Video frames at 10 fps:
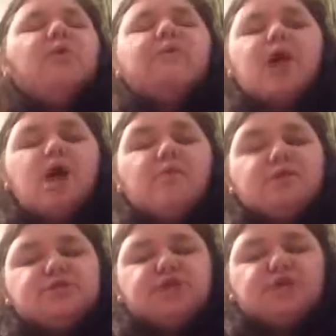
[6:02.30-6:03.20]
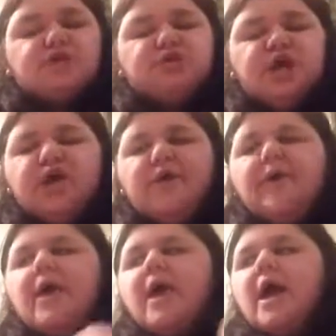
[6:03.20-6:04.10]
query her one and said I got two,
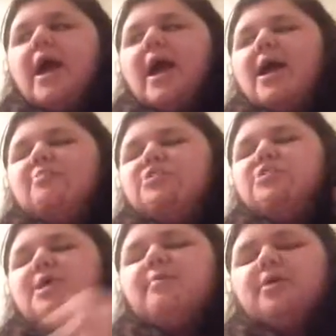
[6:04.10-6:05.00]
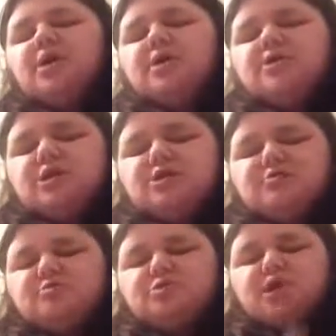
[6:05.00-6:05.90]
and she said because I lose
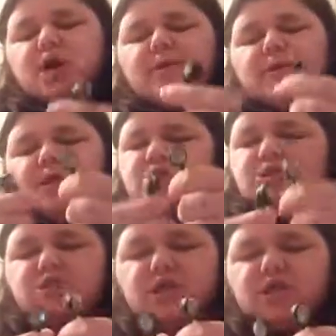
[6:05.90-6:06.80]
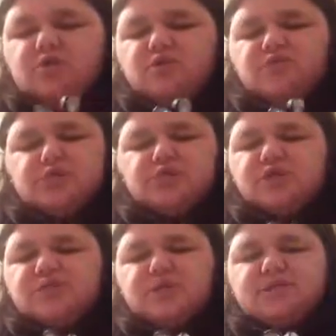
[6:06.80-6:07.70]
them all the time, and they're just like not
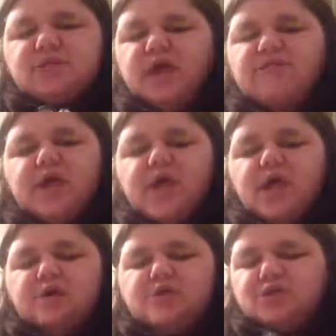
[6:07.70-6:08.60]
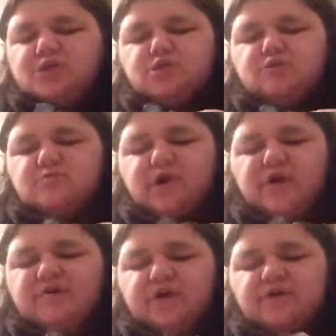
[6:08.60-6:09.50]
too expensive. They're just normal
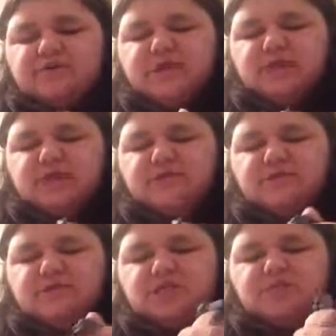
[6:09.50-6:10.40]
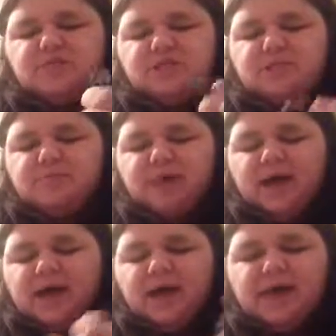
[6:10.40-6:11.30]
headphones, and they're from Sainsbury's. They're
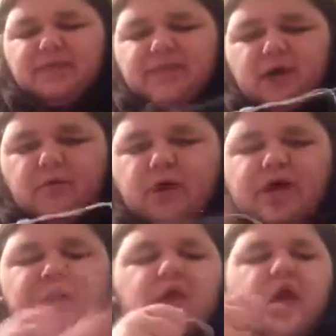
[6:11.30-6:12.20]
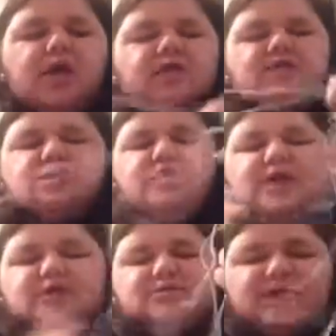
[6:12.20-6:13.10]
black and they're white, so
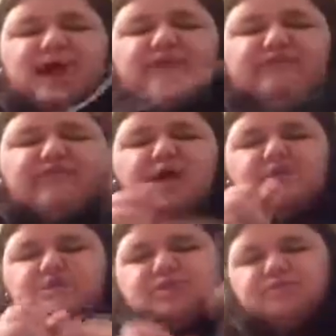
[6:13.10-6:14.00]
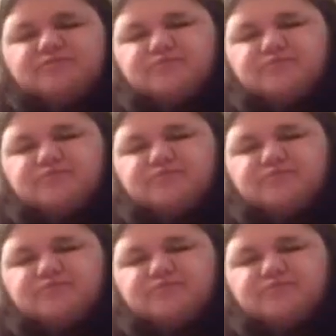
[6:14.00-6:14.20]
that's my headphones.